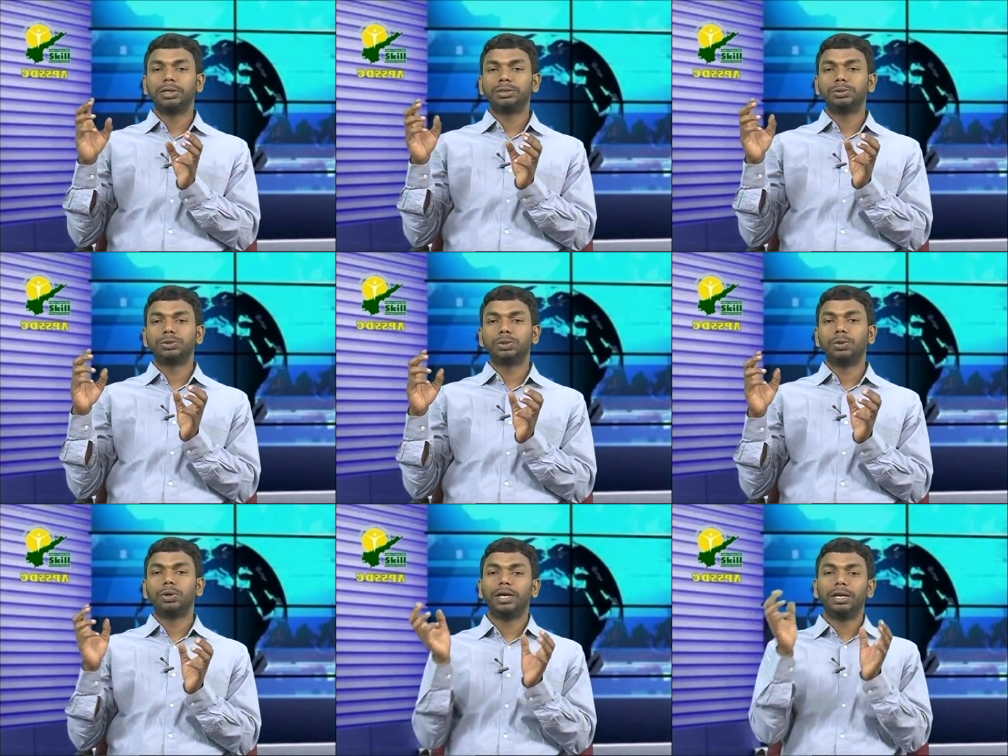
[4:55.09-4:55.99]
should
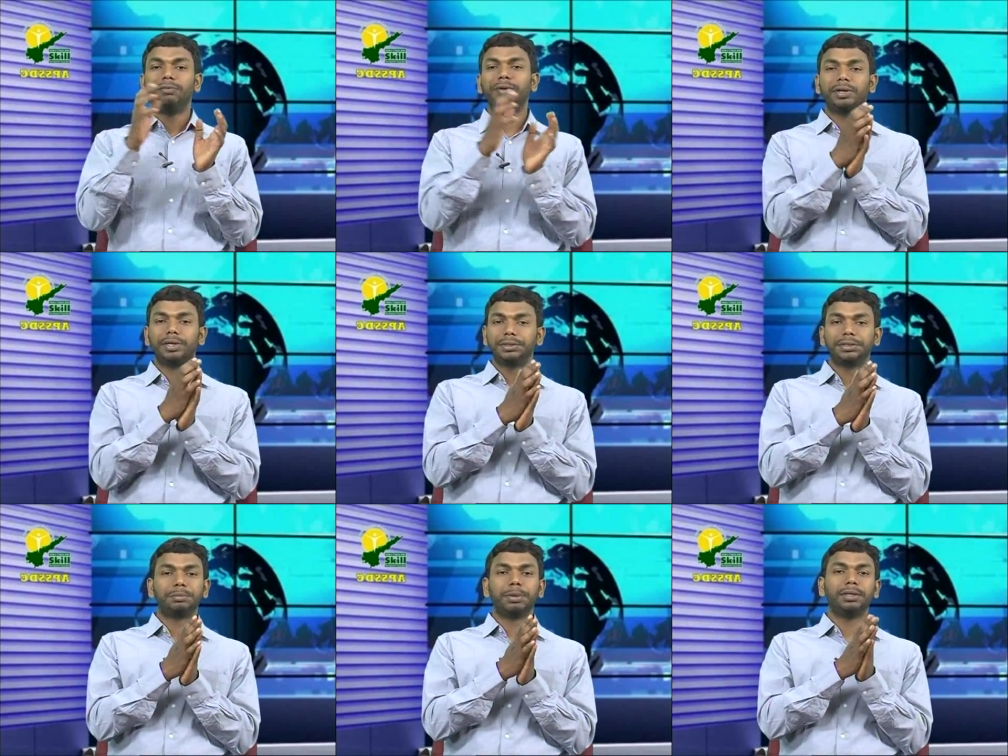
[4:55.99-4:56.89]
show a living
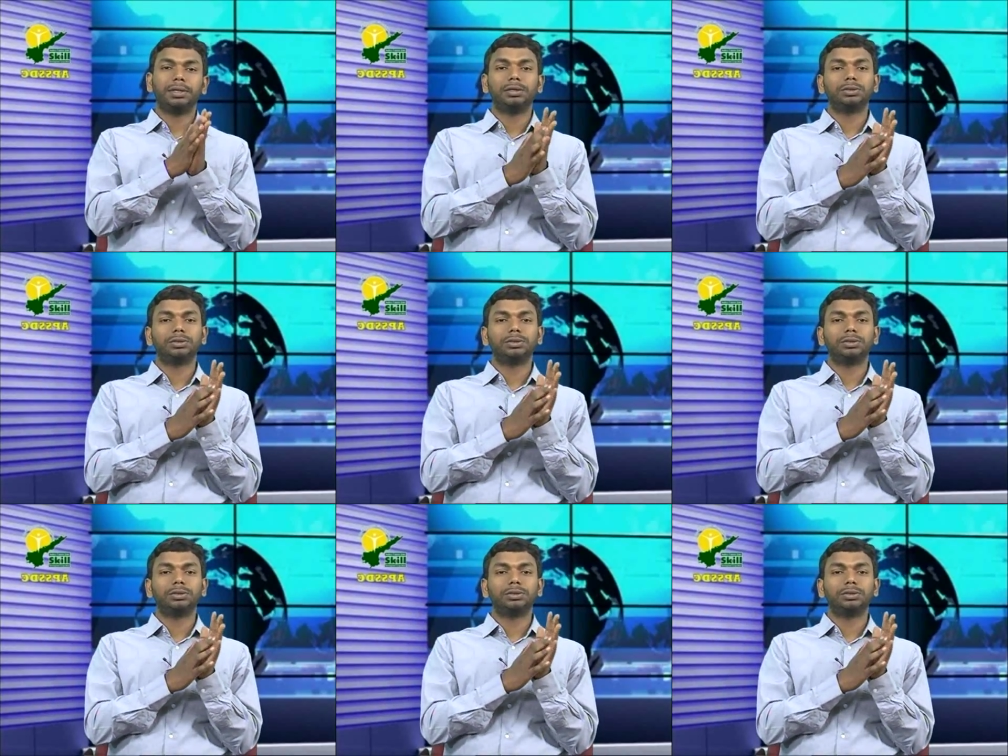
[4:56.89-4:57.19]
creature Python.